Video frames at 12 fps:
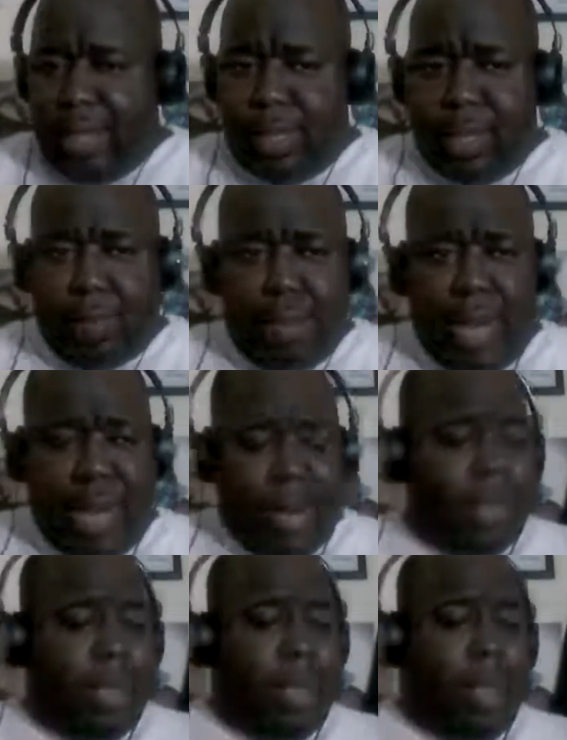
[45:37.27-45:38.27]

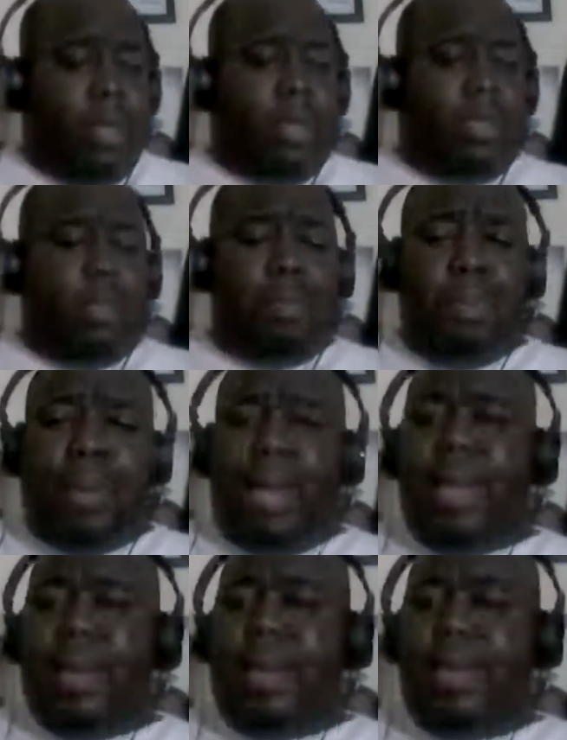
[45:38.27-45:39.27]
somebody to
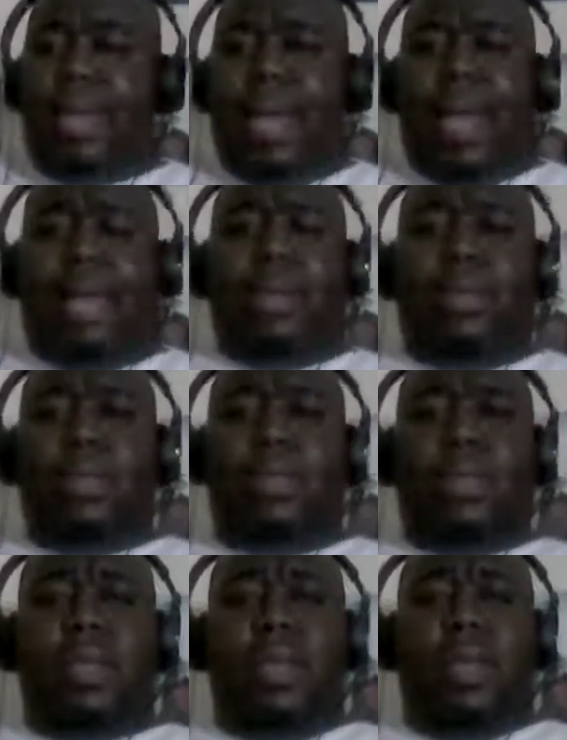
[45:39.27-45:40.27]
play these actors.